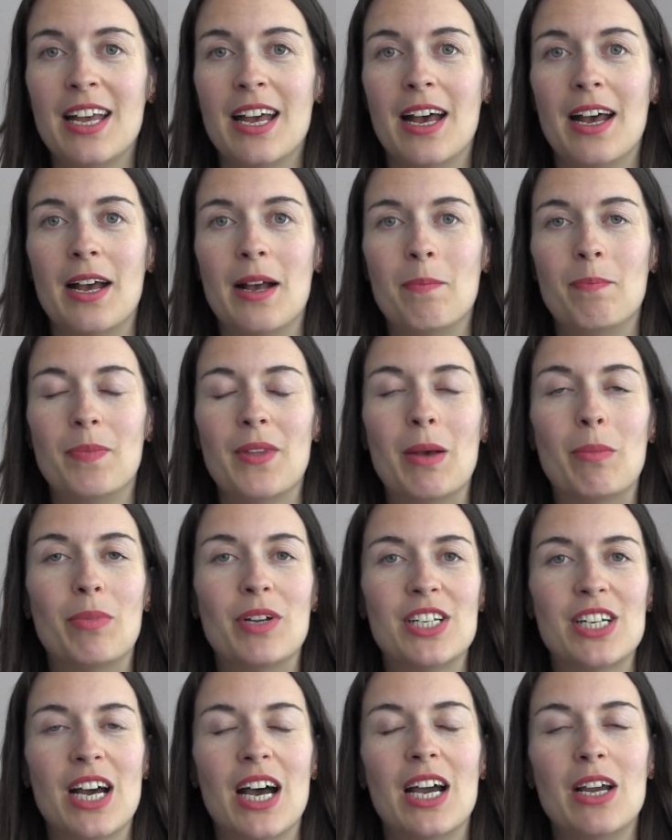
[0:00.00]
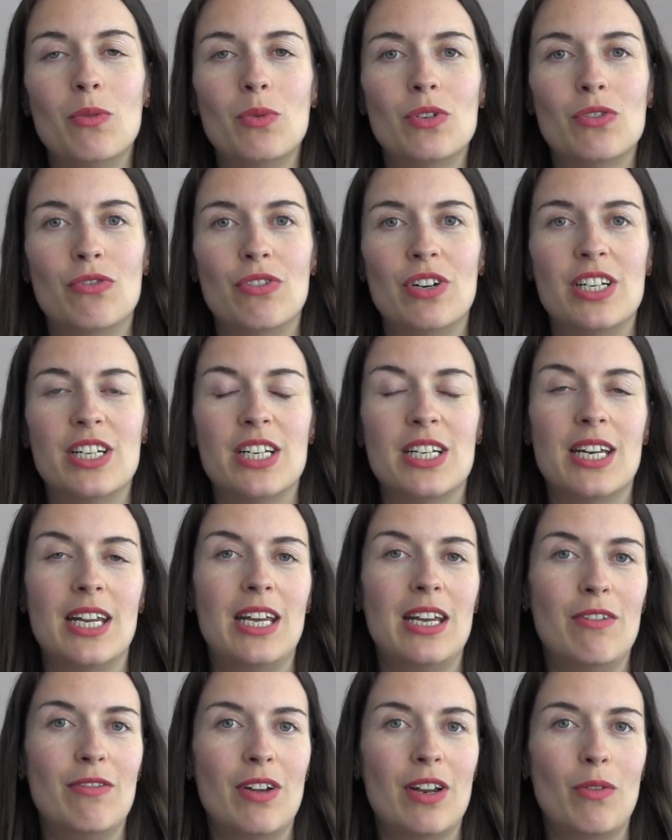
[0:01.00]
But I would read it
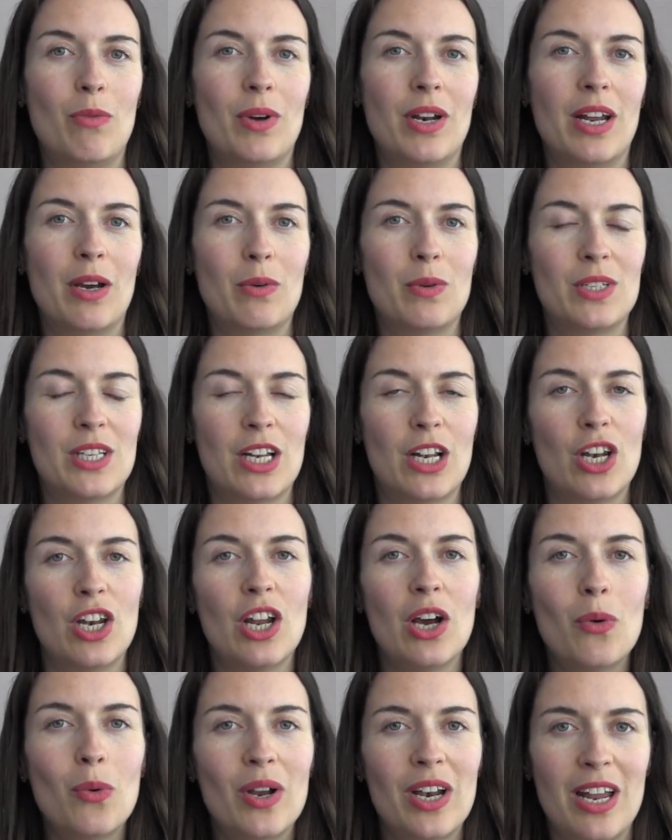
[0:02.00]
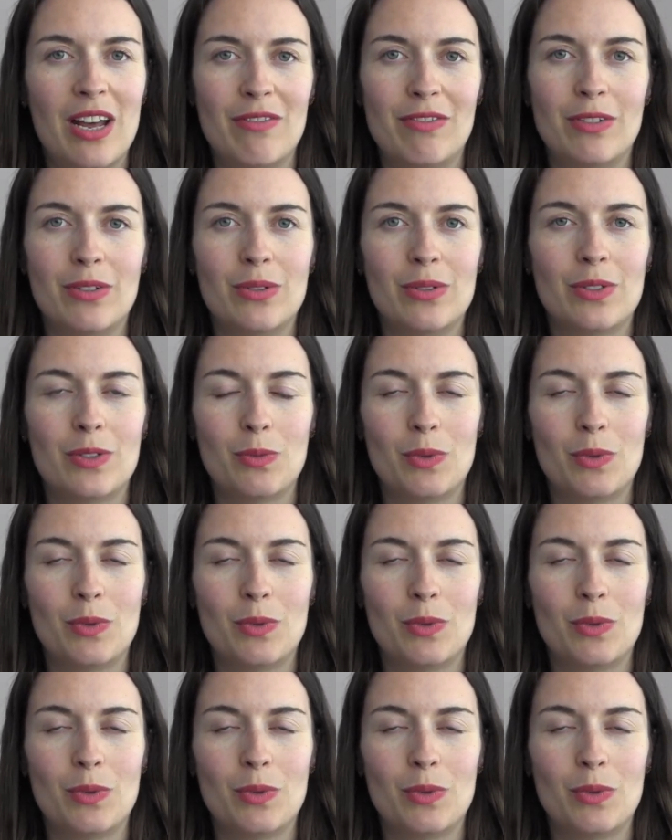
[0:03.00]
even when I was at lower levels,